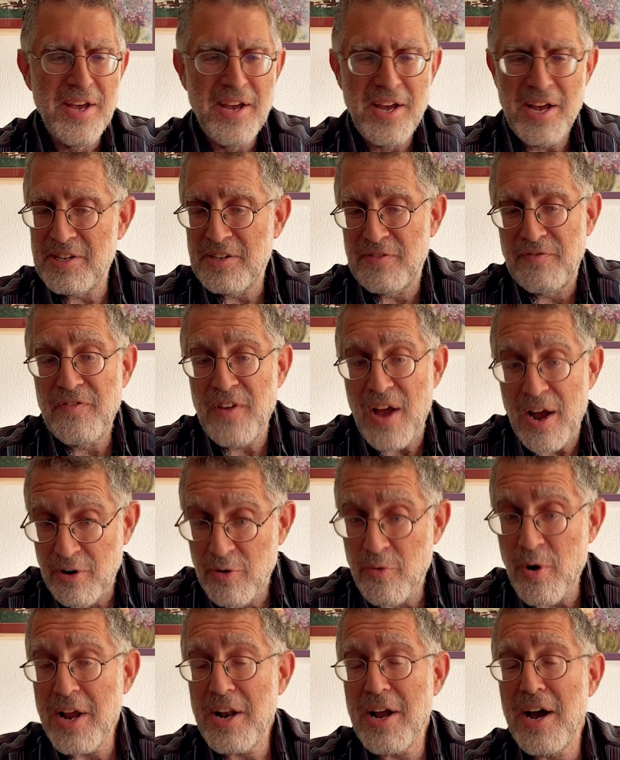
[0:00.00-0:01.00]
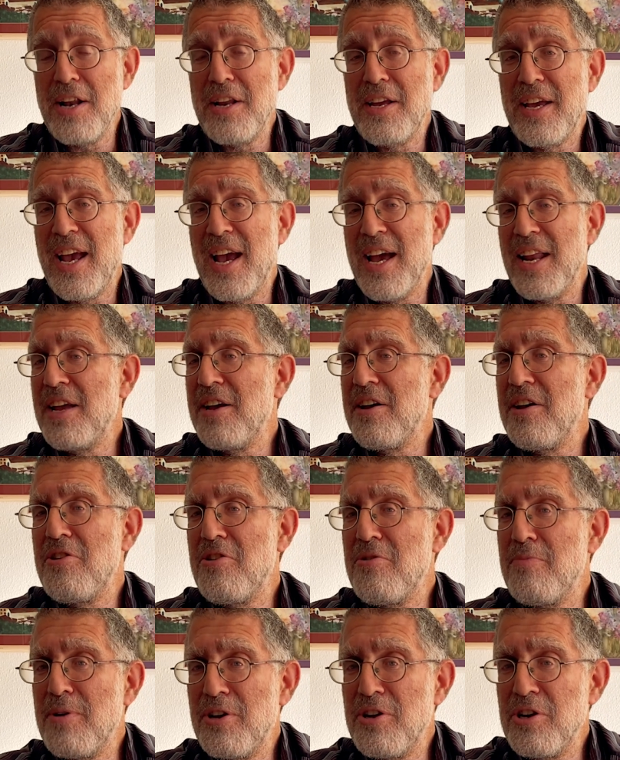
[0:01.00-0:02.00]
It's quite uncanny in
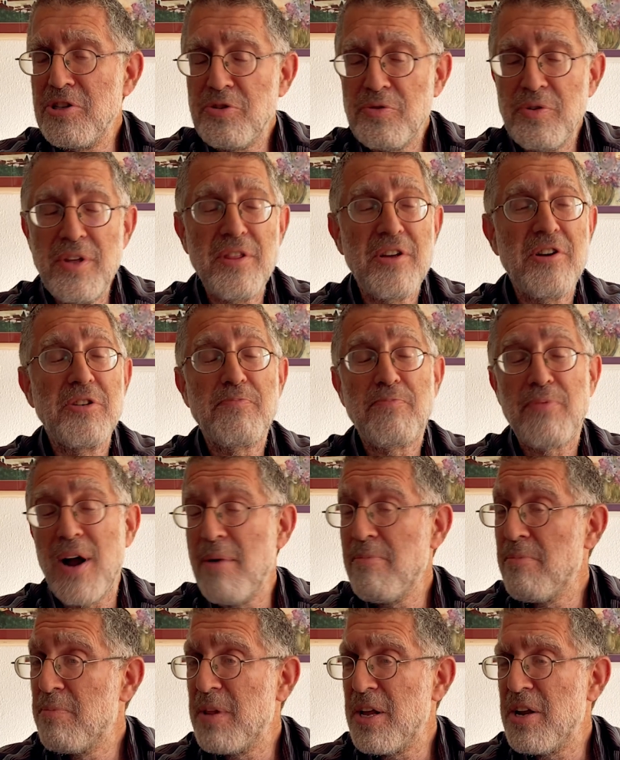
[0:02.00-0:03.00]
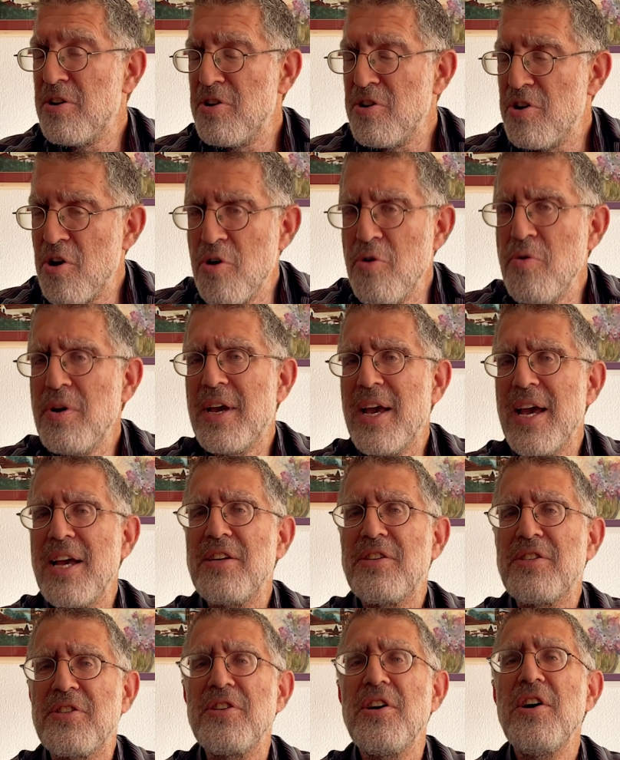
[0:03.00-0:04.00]
human history. There's probably no
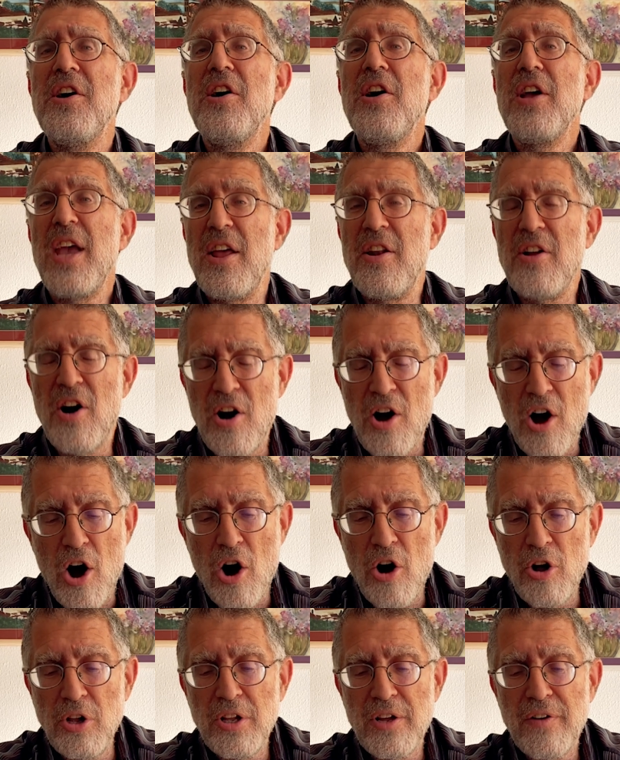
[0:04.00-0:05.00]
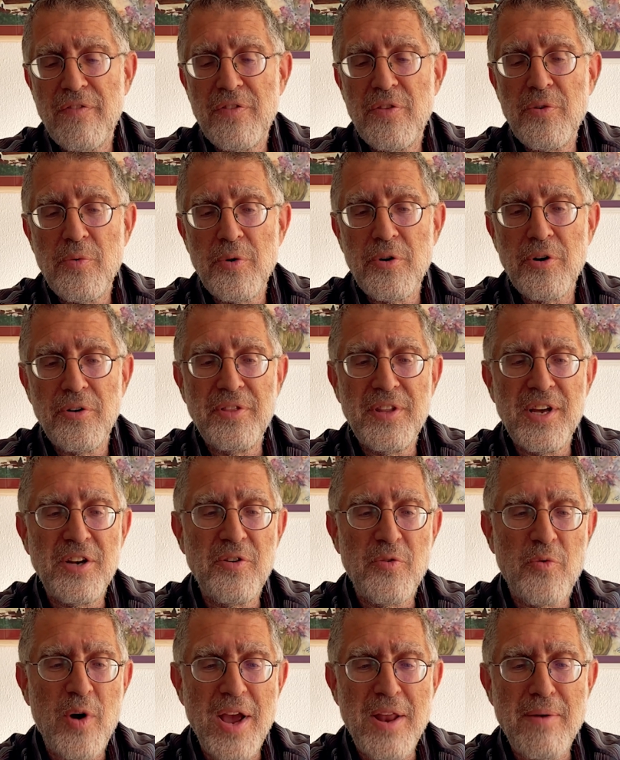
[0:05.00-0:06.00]
case in all of the world
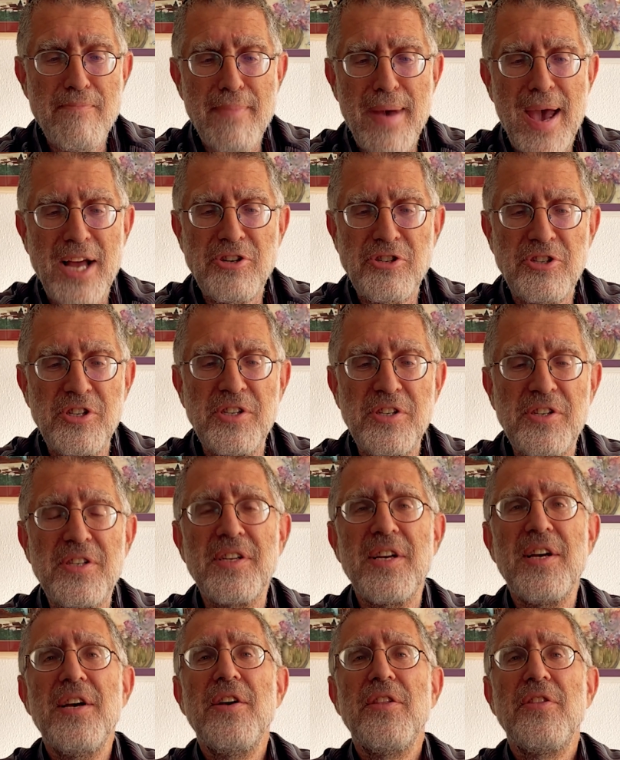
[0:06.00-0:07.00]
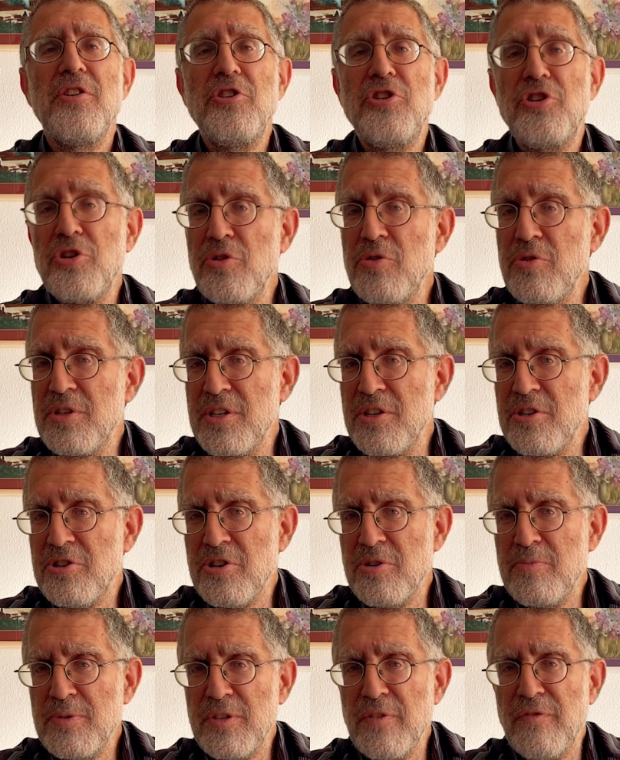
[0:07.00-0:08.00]
that quite matches the Jews in
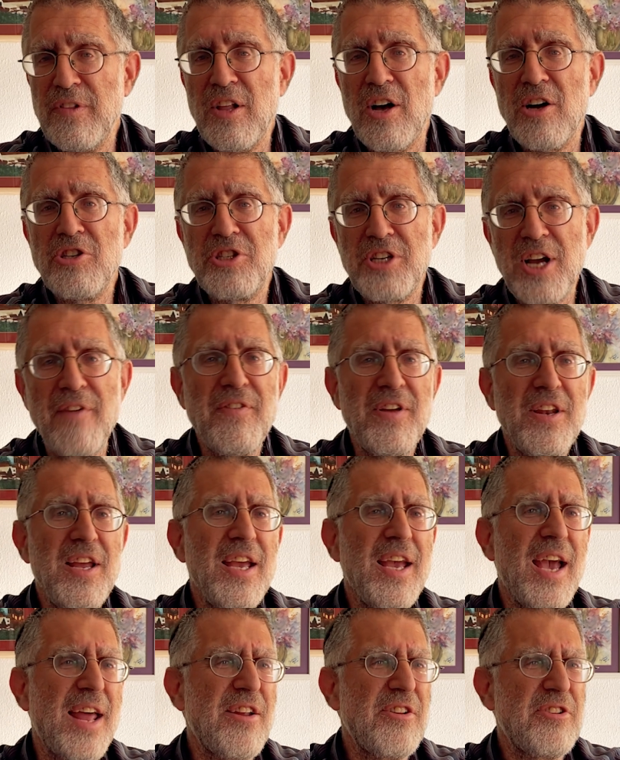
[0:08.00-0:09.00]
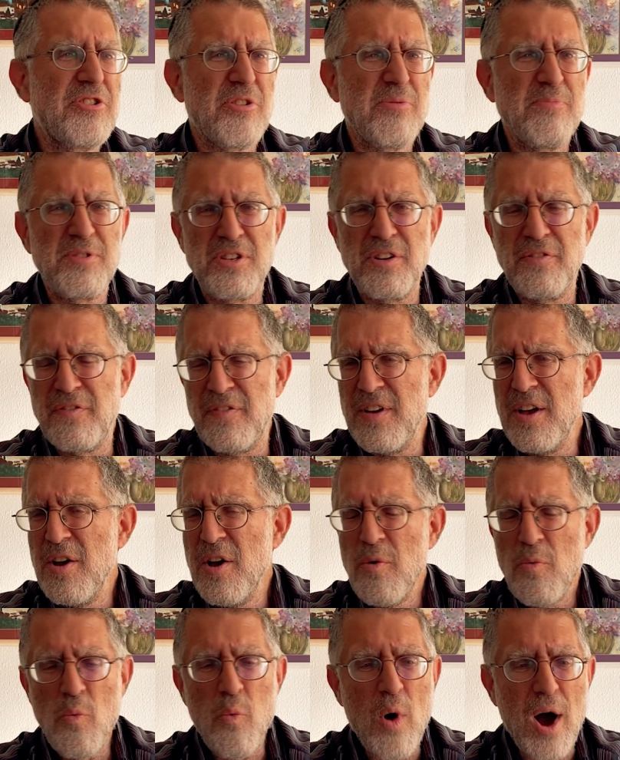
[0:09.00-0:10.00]
terms of longevity and in terms of
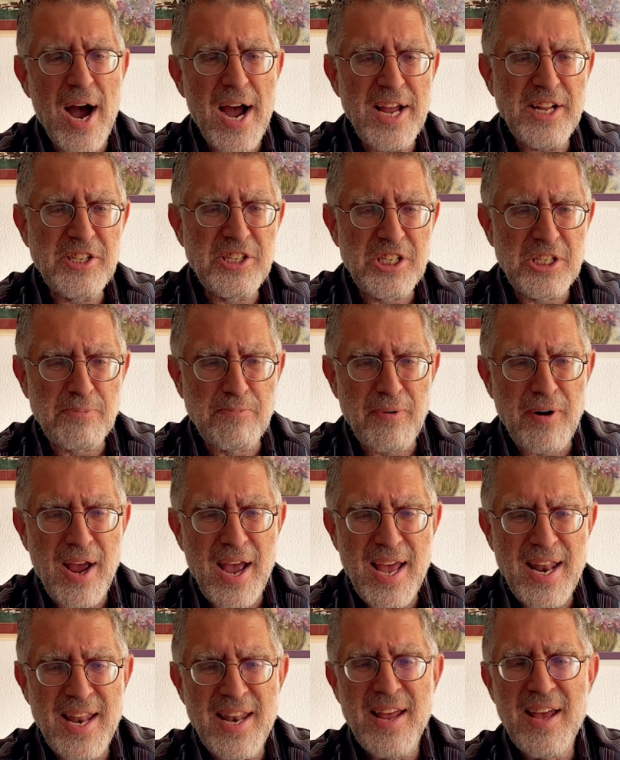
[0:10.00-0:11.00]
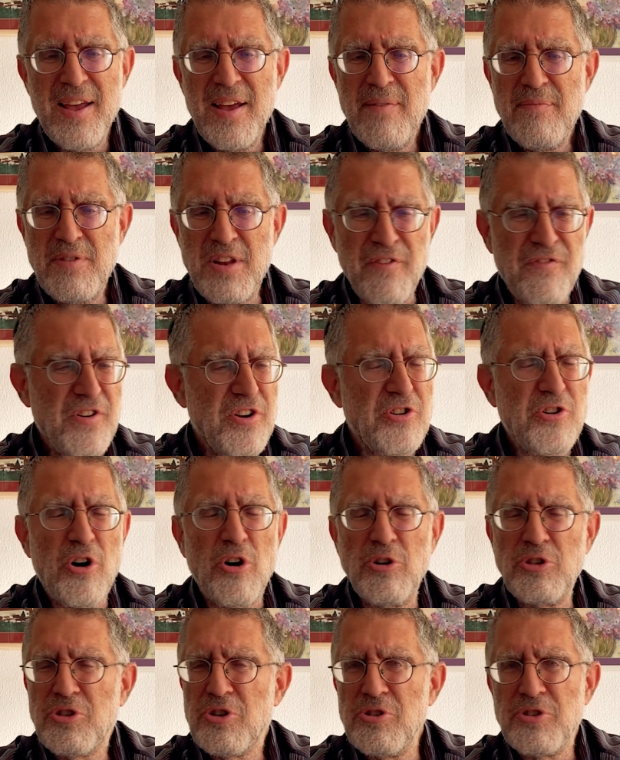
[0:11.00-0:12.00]
widespread different
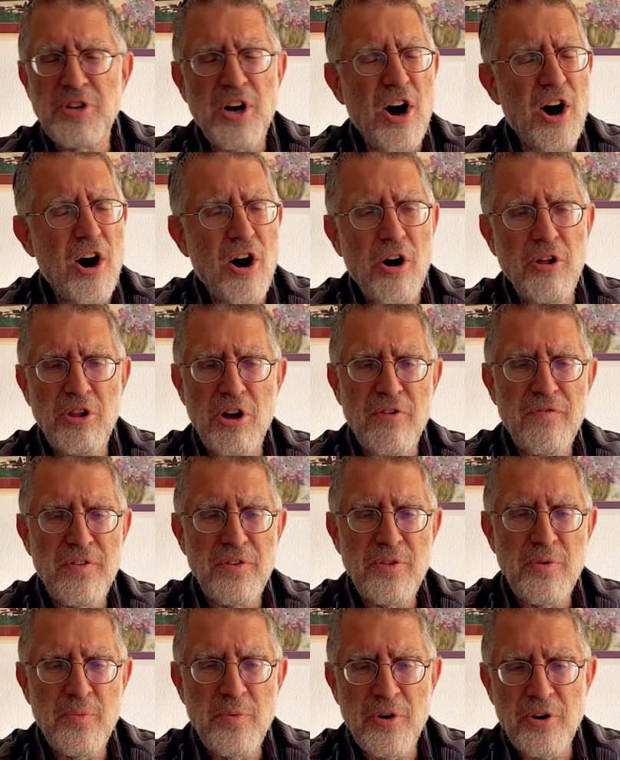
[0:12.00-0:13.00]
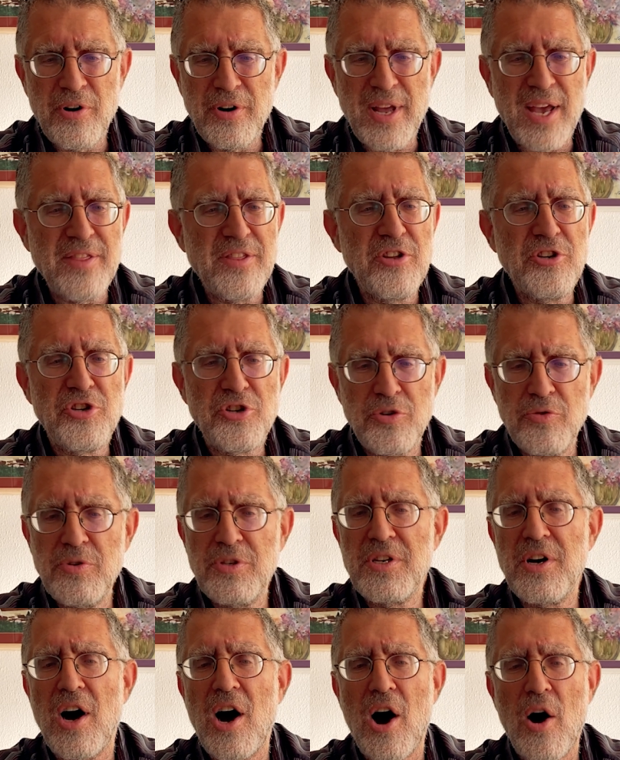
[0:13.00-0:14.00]
cultures all over the world, and the
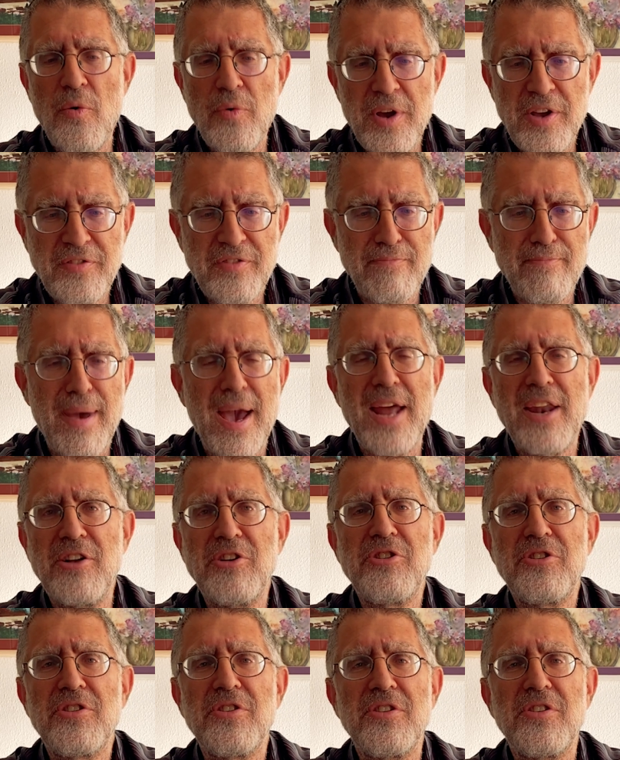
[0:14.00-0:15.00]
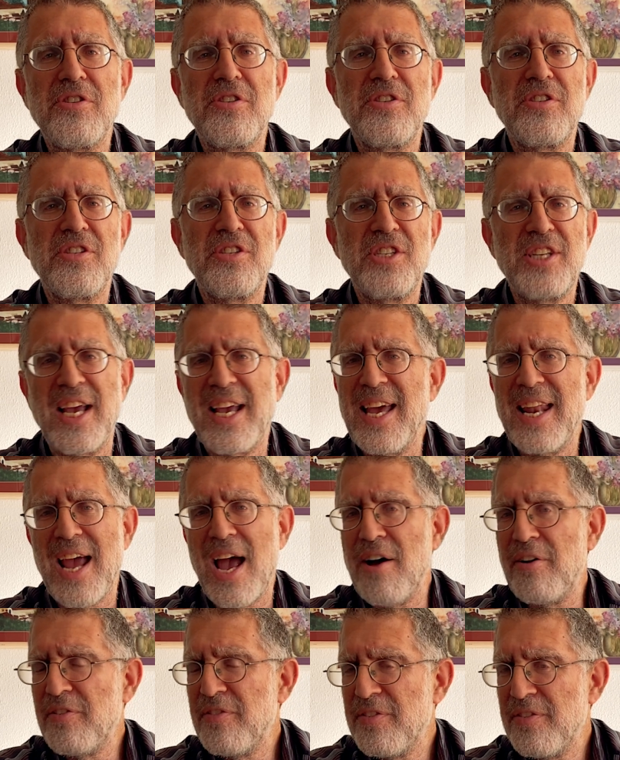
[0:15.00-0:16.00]
Jews always managed to stick it
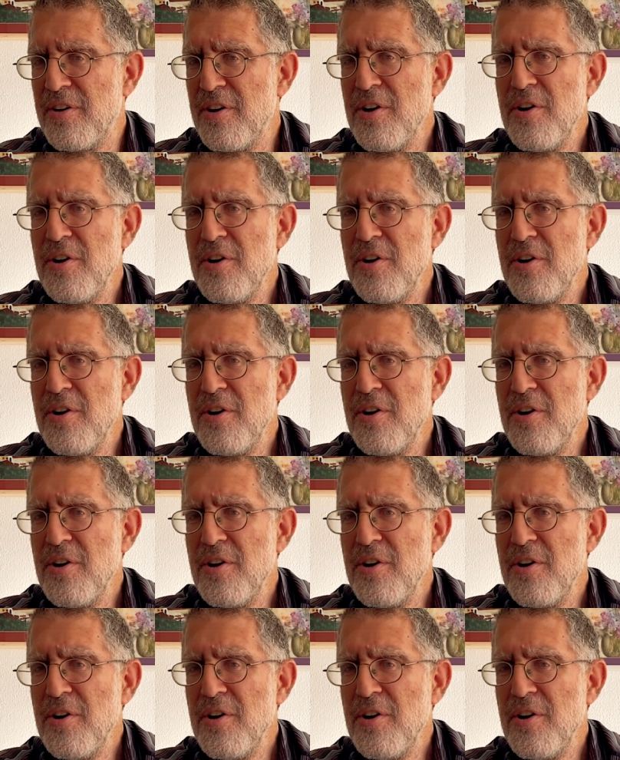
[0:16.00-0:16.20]
out.